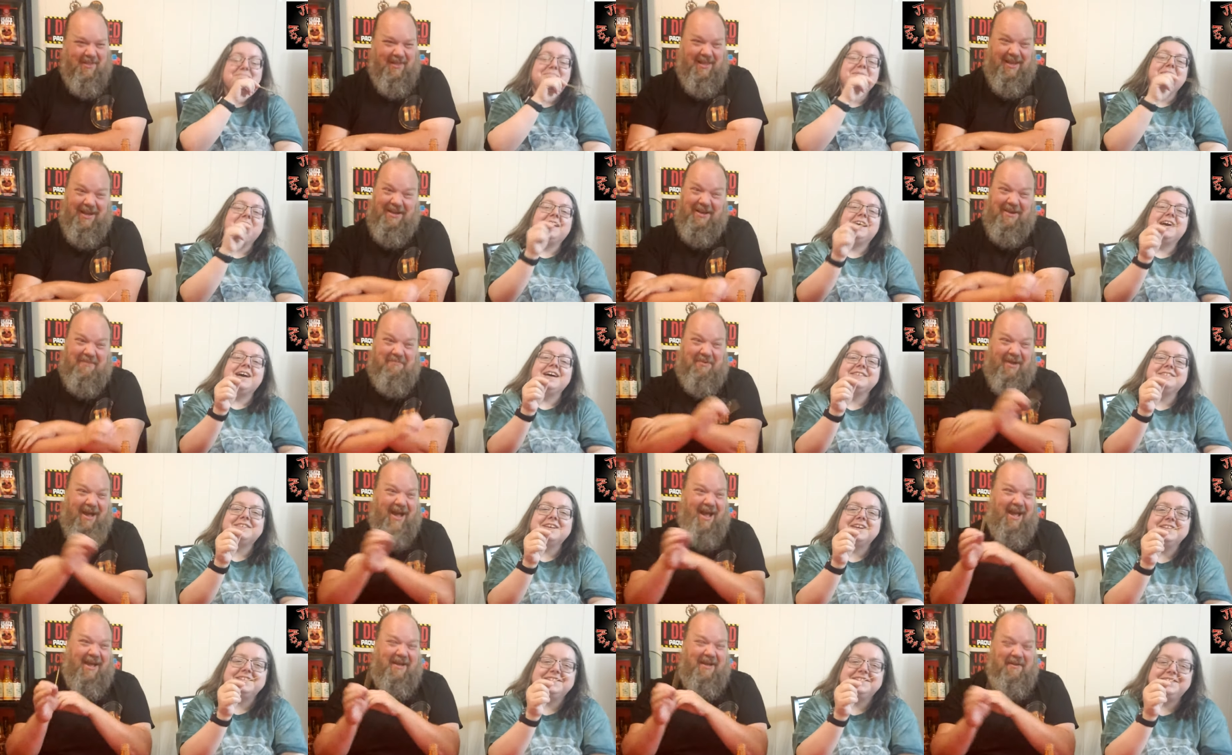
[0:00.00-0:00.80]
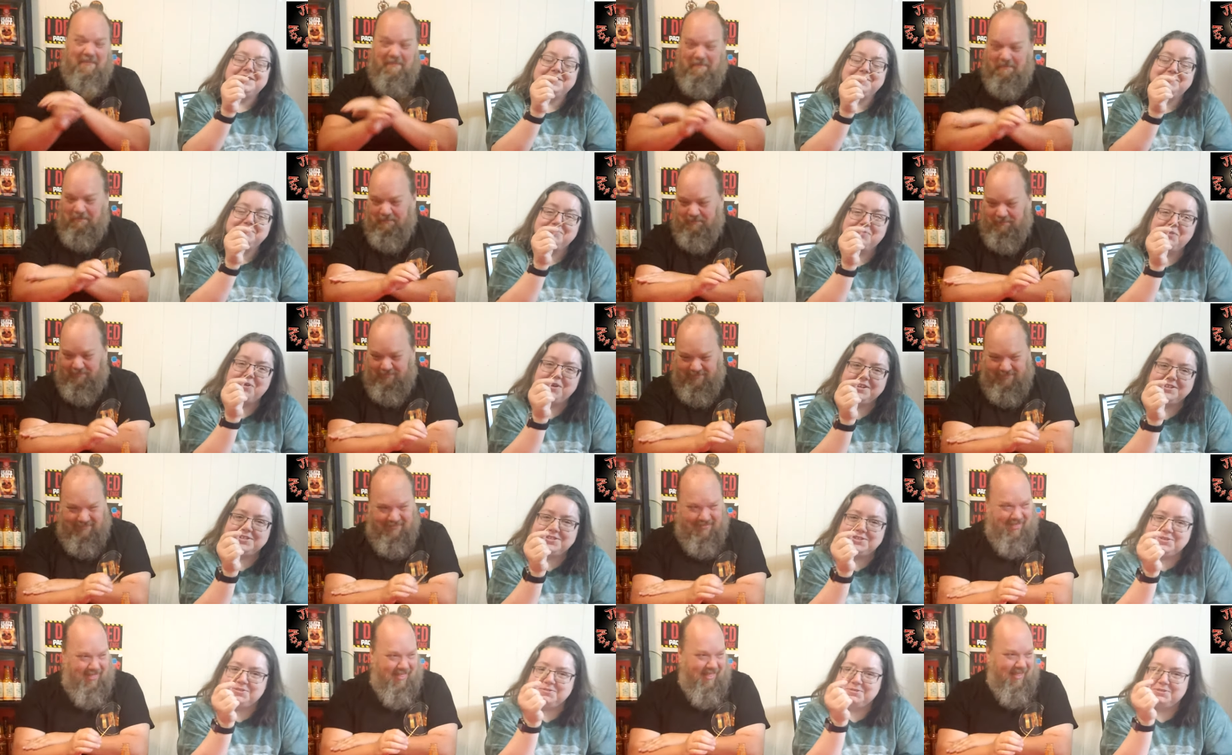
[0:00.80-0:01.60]
Speaker 1: because I didn't
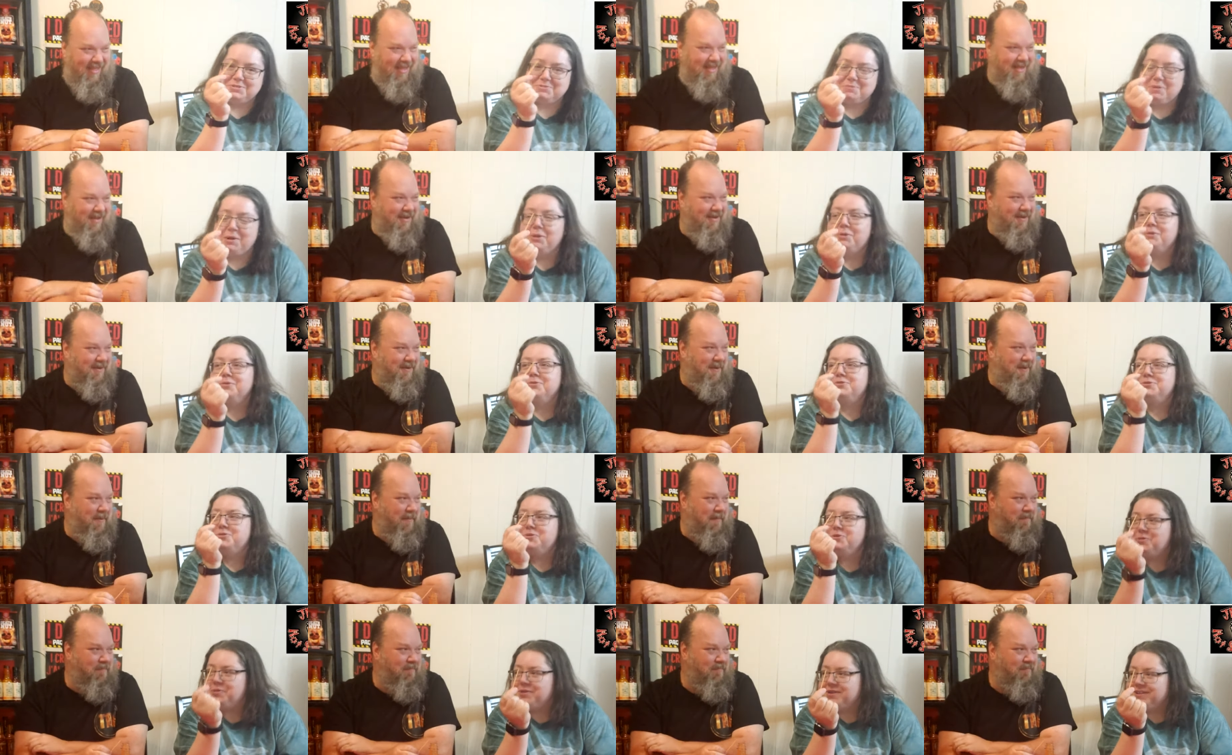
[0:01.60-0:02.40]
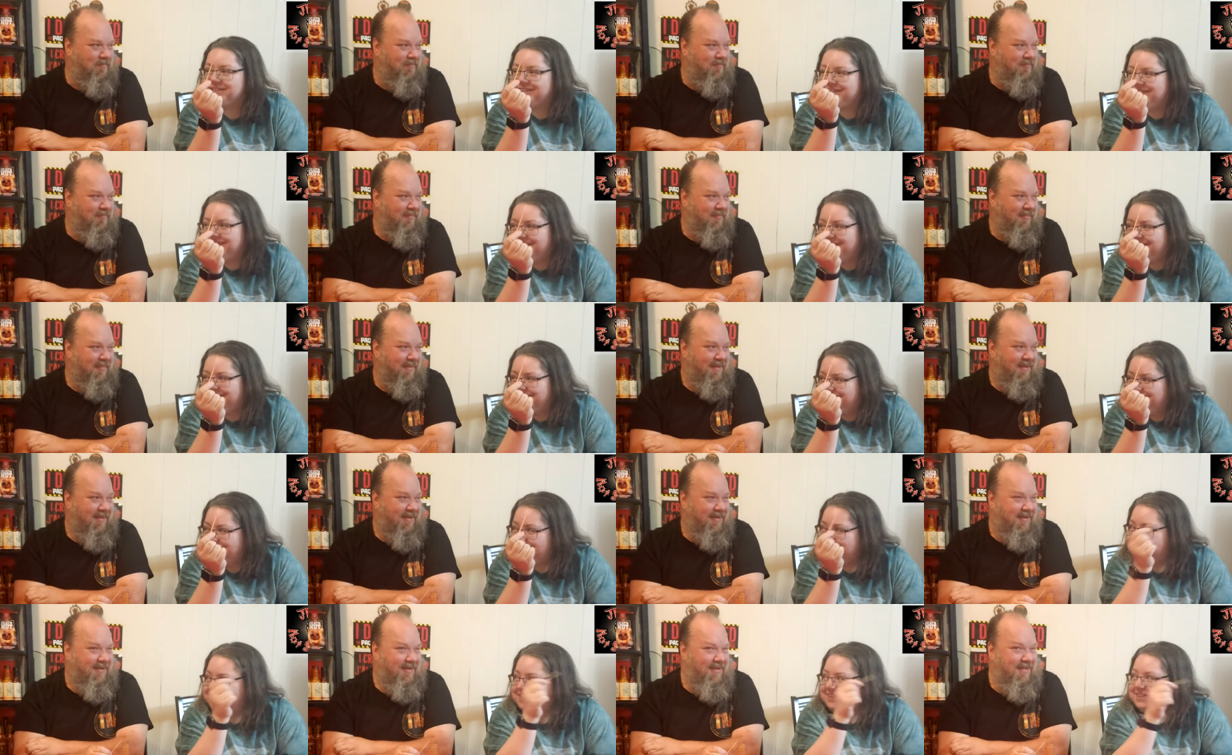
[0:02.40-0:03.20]
want to swallow it too quickly.
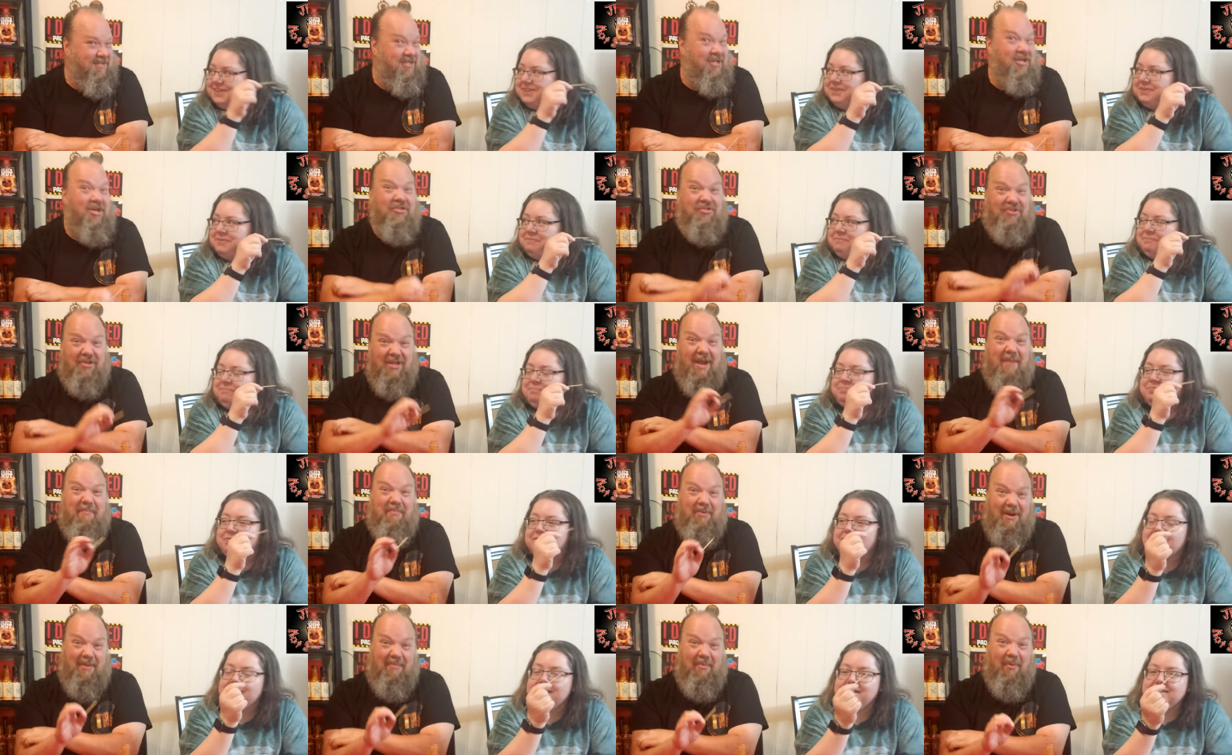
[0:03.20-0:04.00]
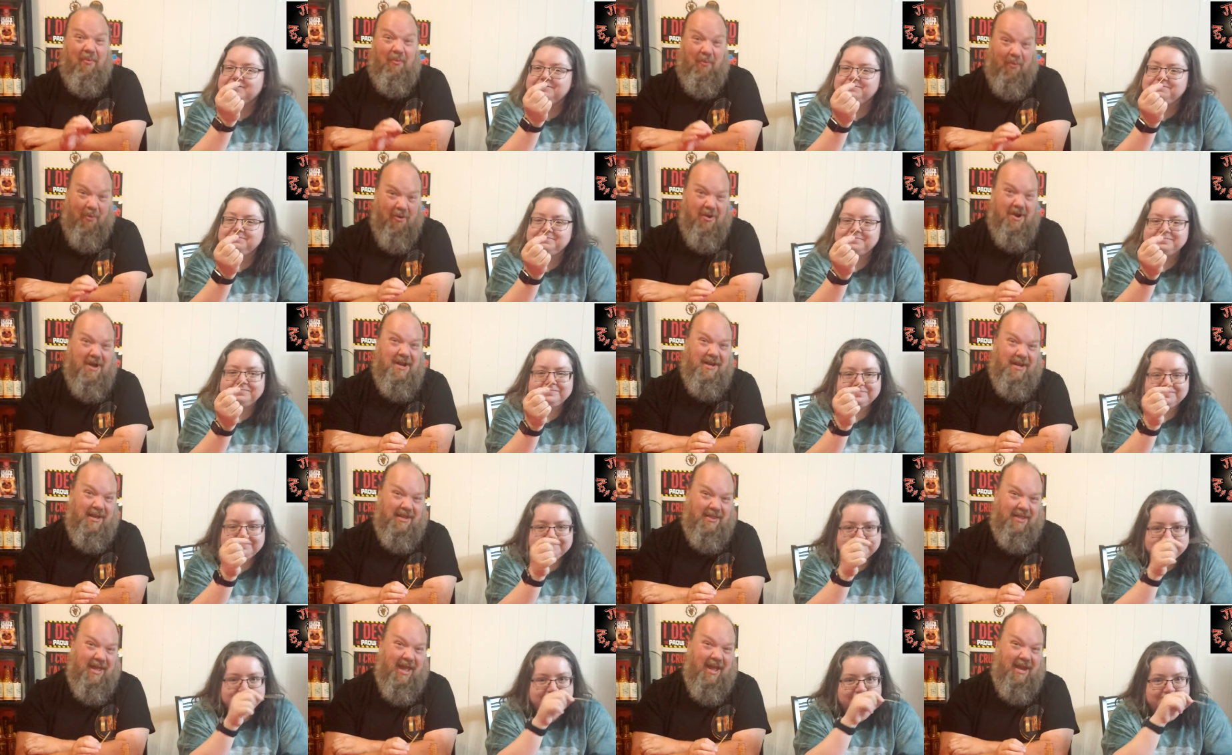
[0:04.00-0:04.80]
Speaker 2: It's a good thing I put up a warning
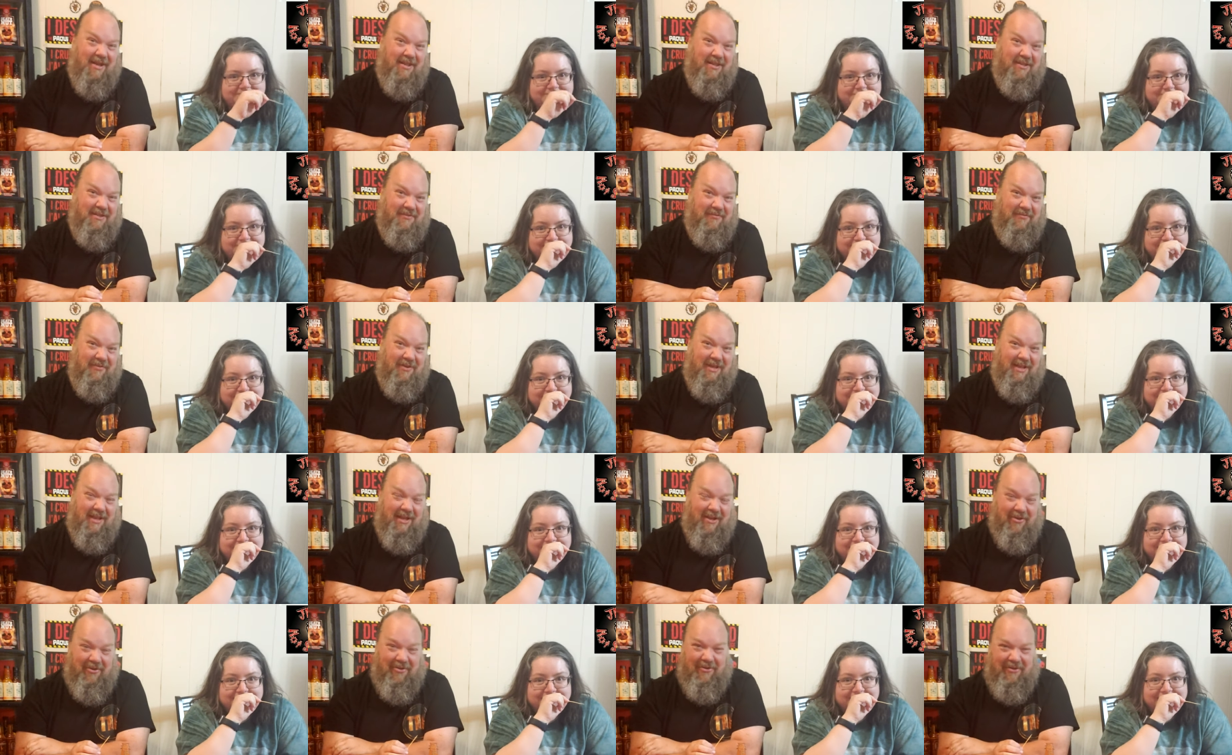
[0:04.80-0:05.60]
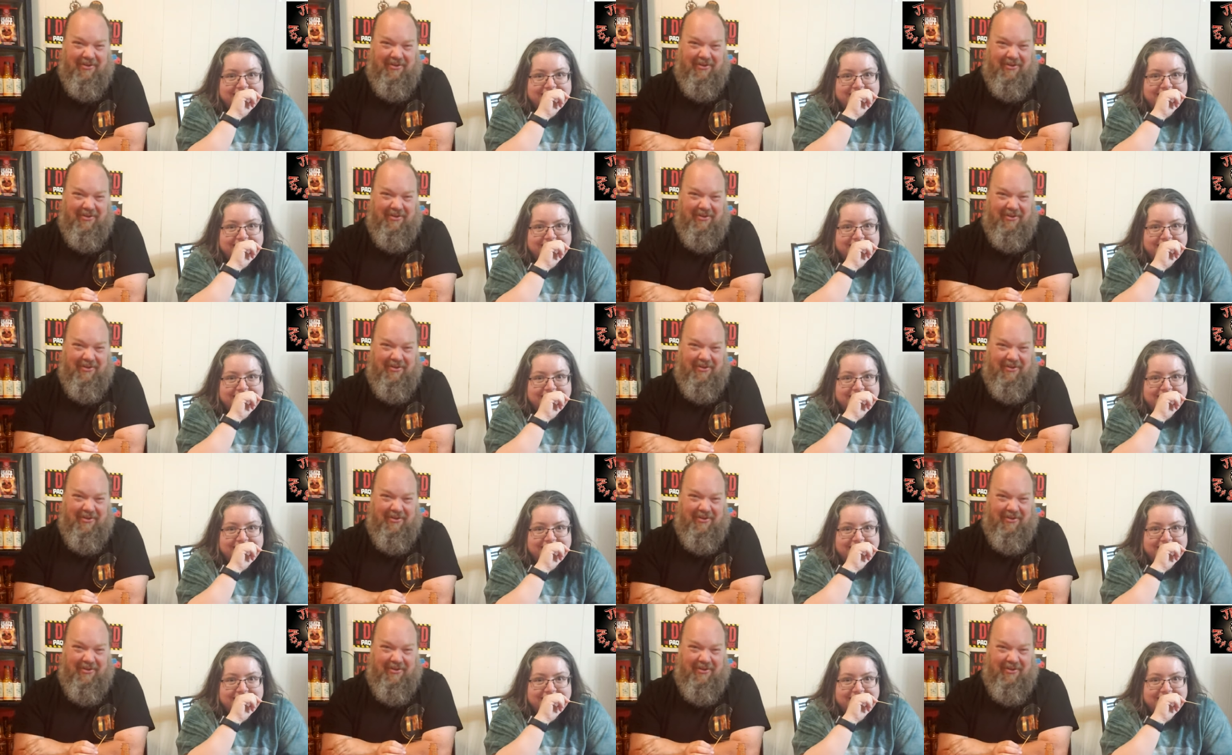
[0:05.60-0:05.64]
at the head of this video.